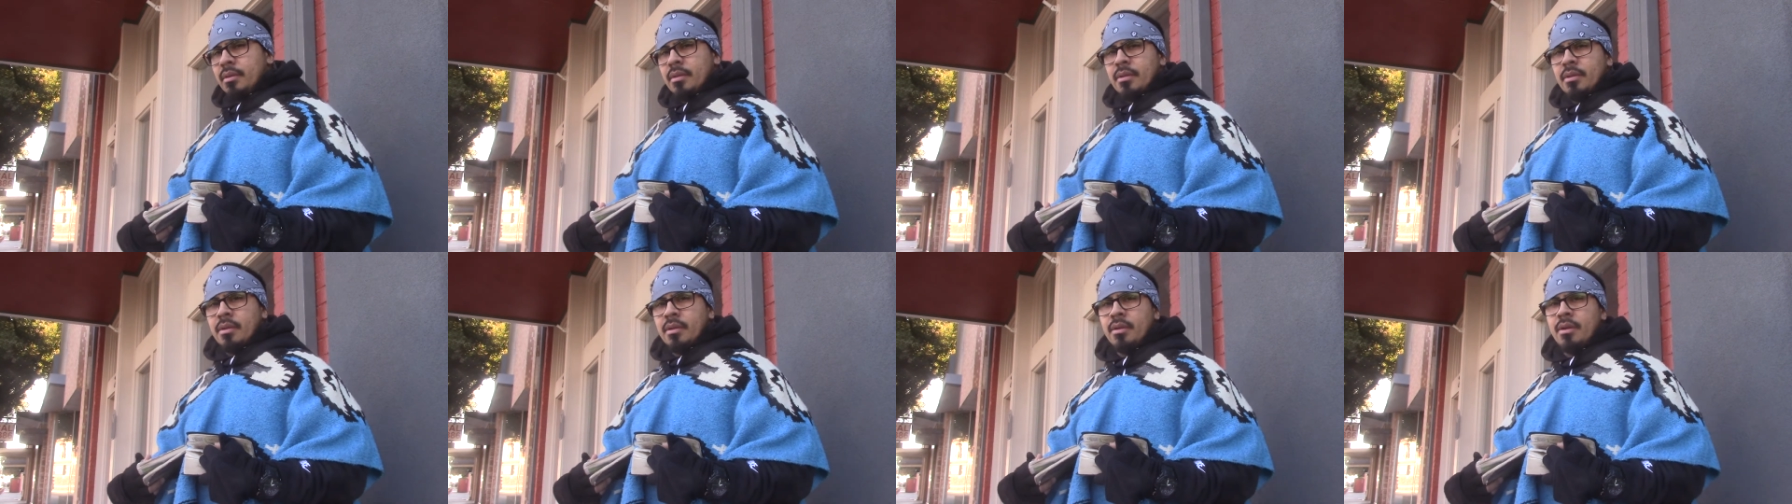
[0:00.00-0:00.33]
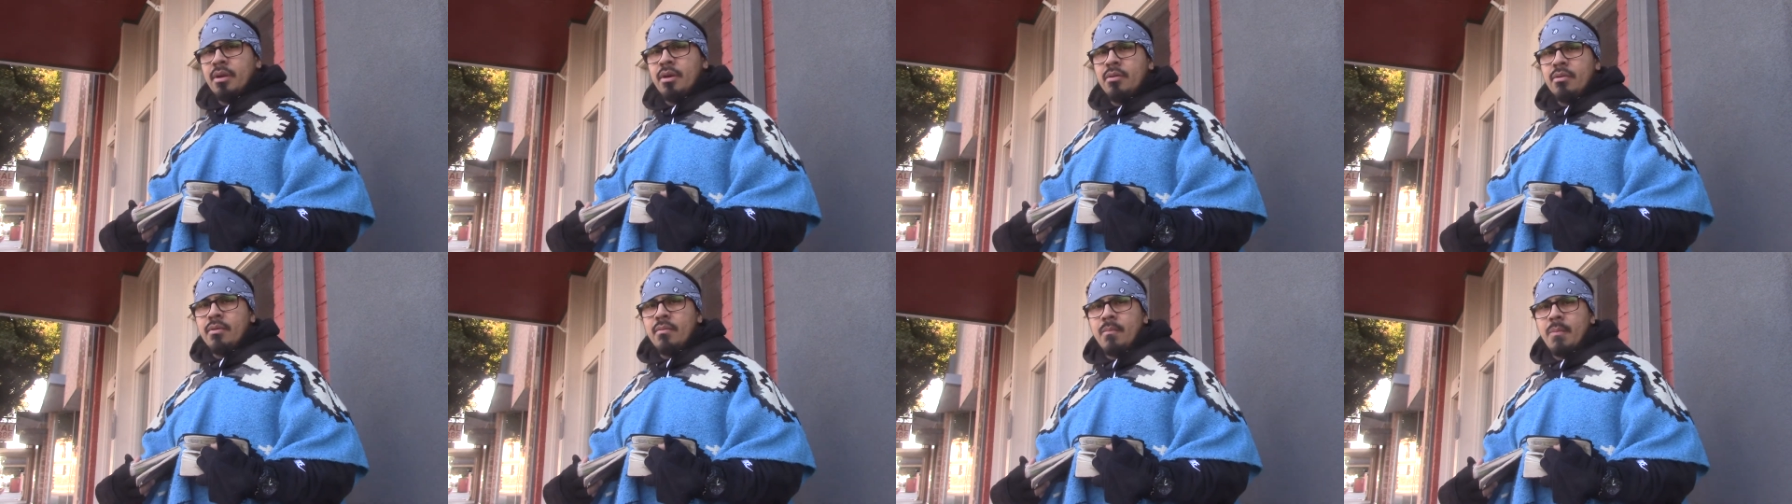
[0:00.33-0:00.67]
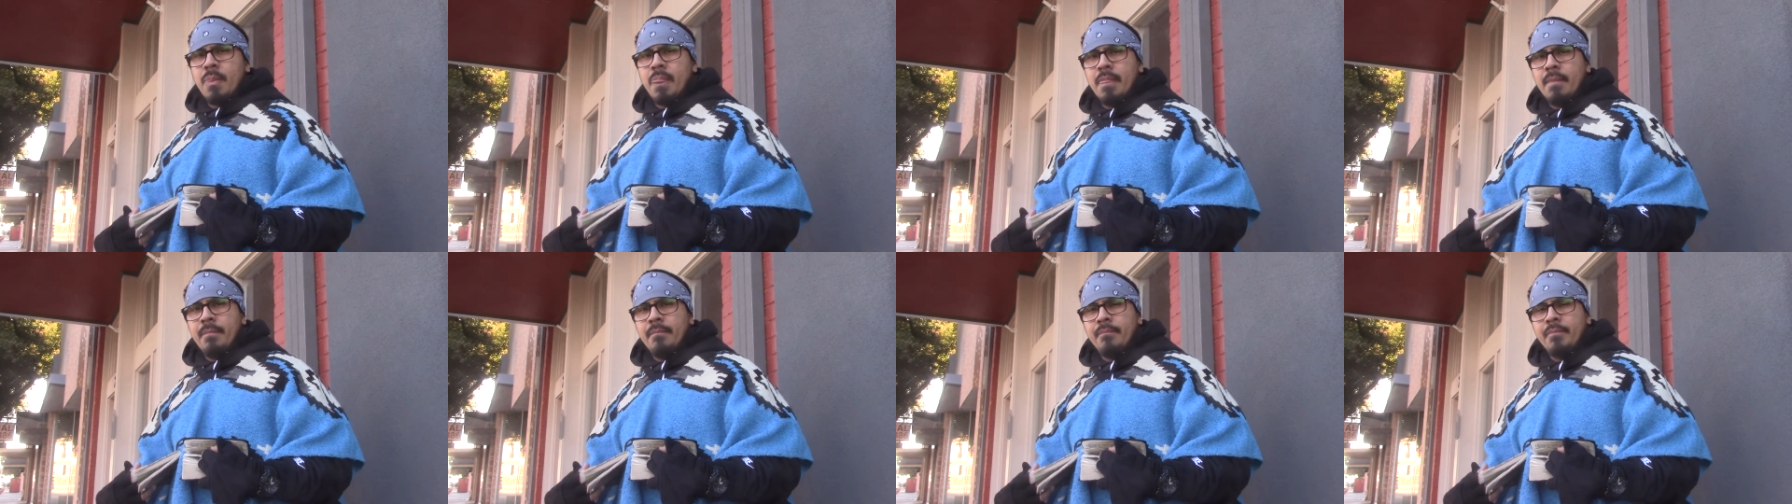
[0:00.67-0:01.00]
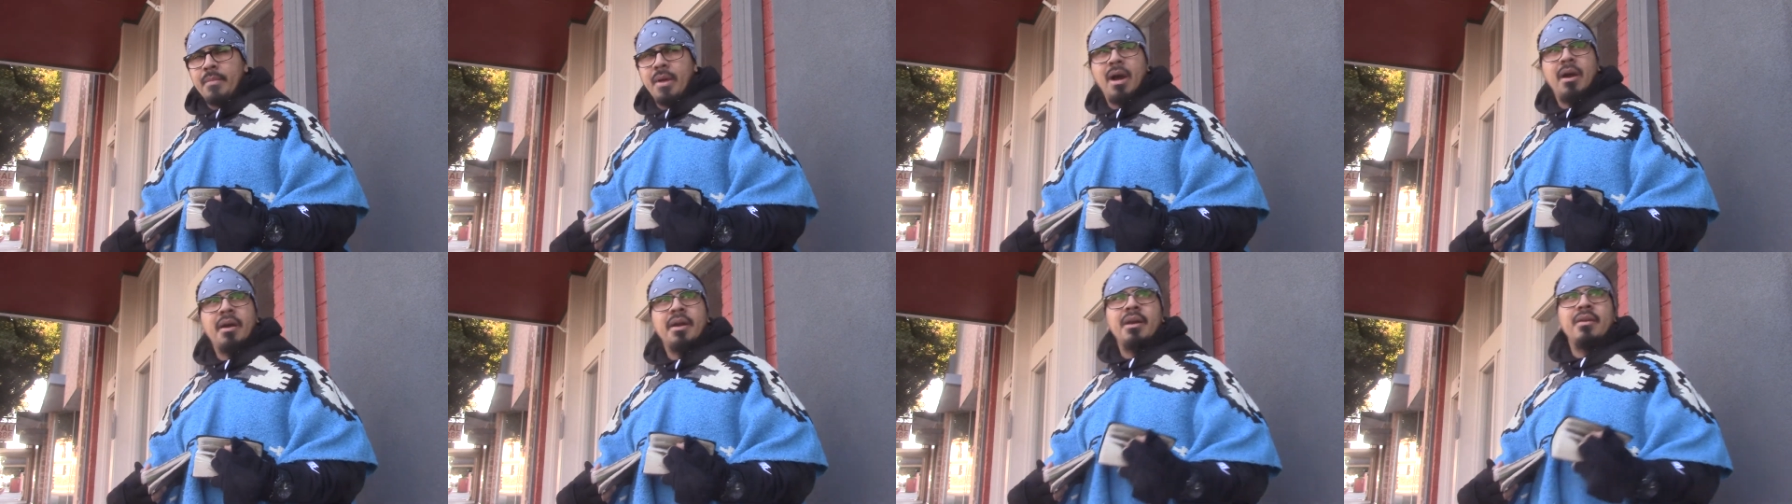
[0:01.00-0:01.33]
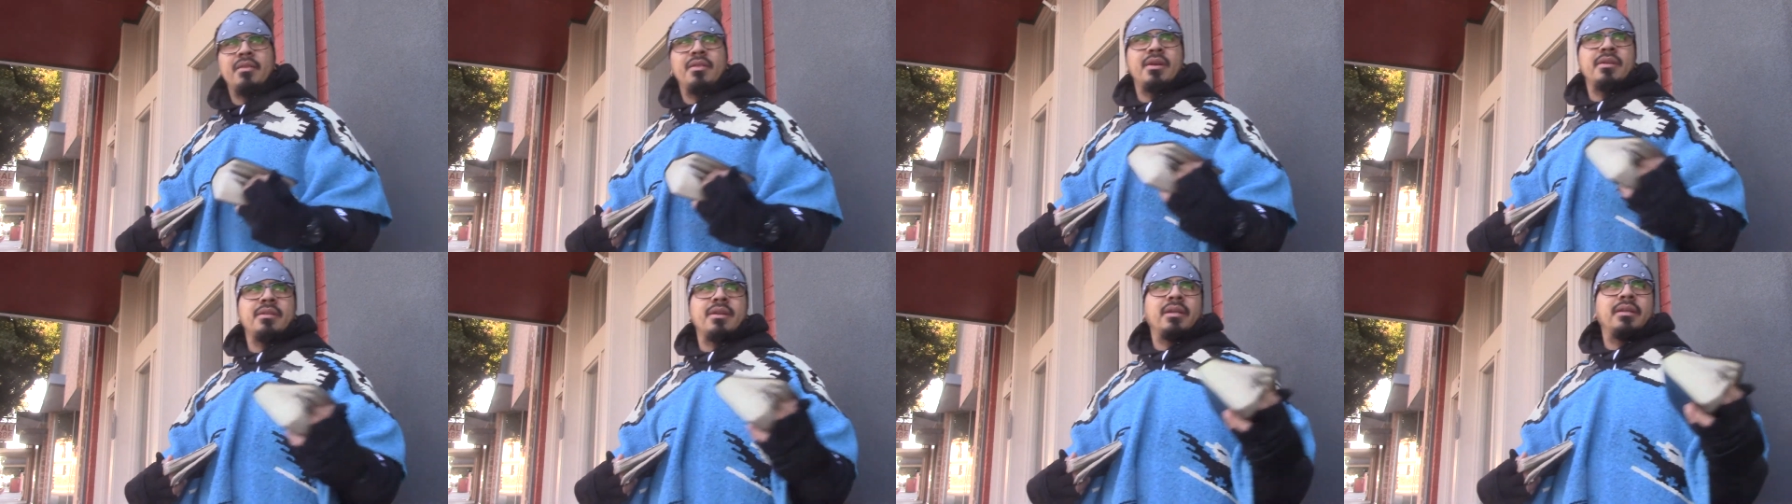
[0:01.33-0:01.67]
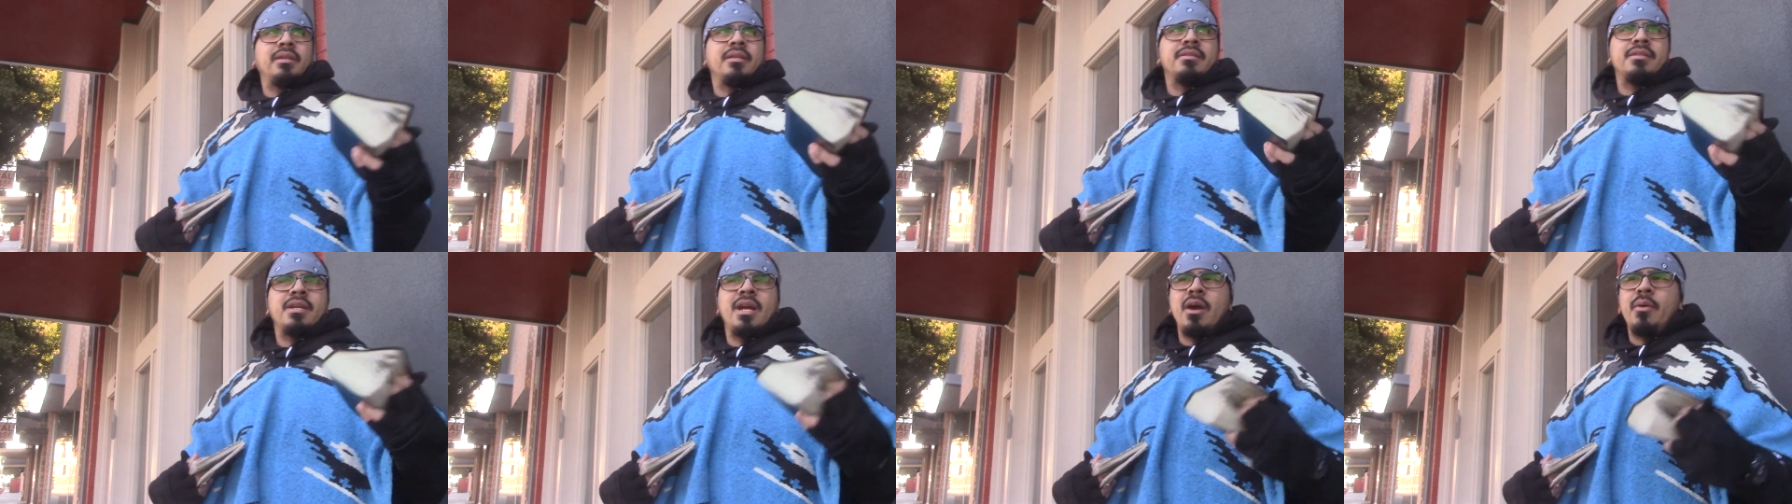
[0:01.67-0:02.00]
You know, out here
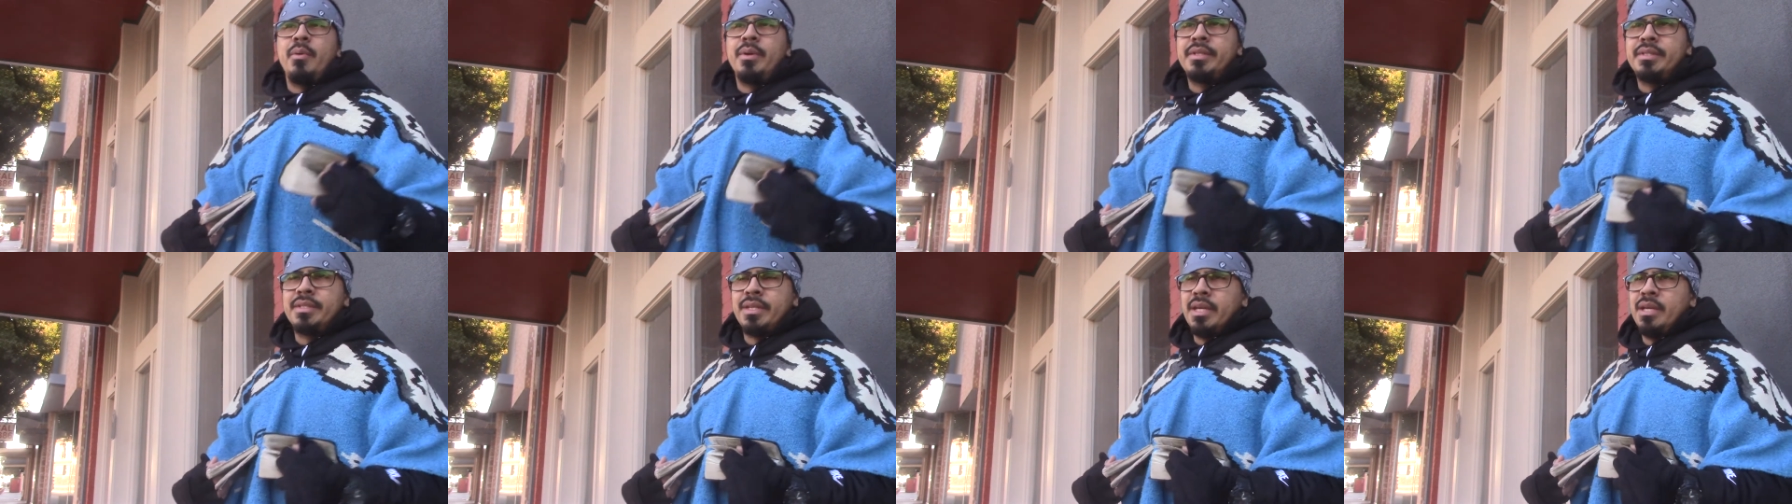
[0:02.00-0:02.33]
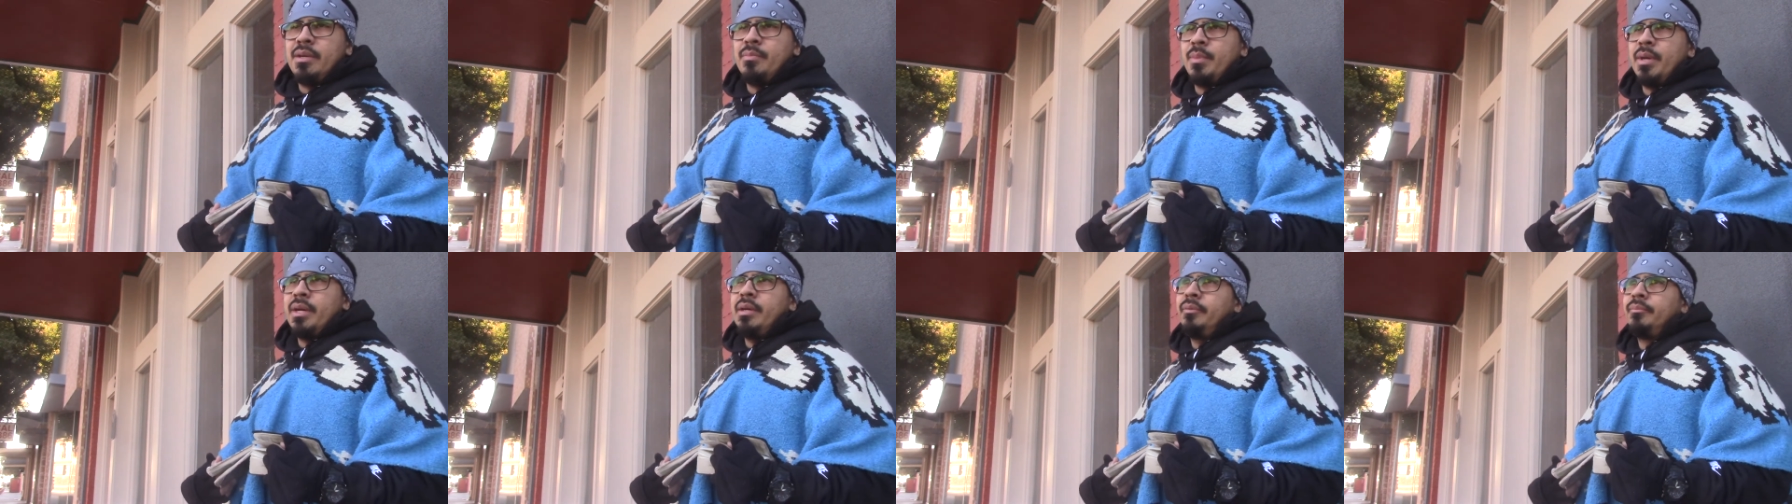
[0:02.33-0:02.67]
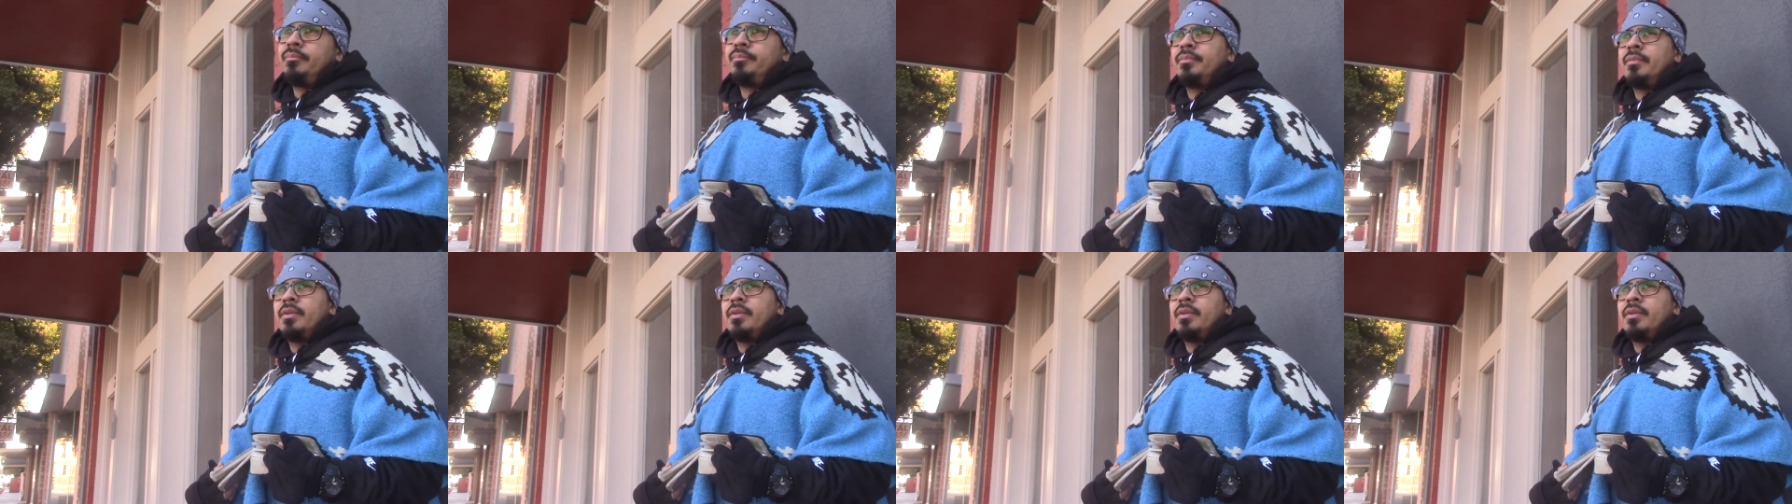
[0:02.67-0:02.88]
nothing's guaranteed, man.